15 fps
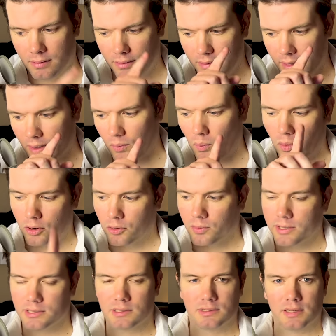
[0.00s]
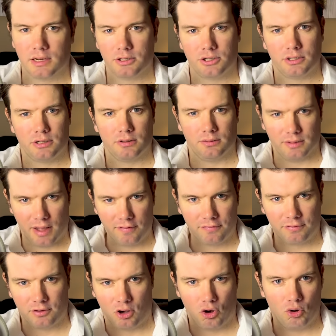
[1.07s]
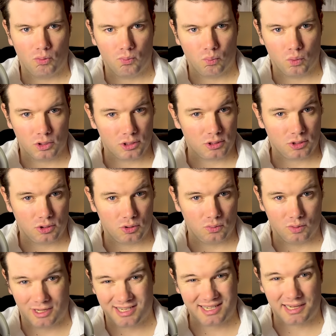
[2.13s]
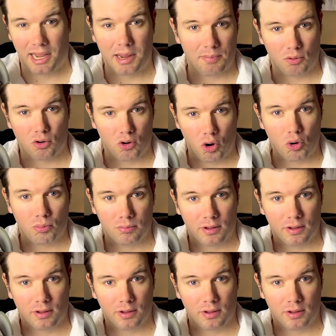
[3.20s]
Yet, one of the reasons that she left home was to escape her home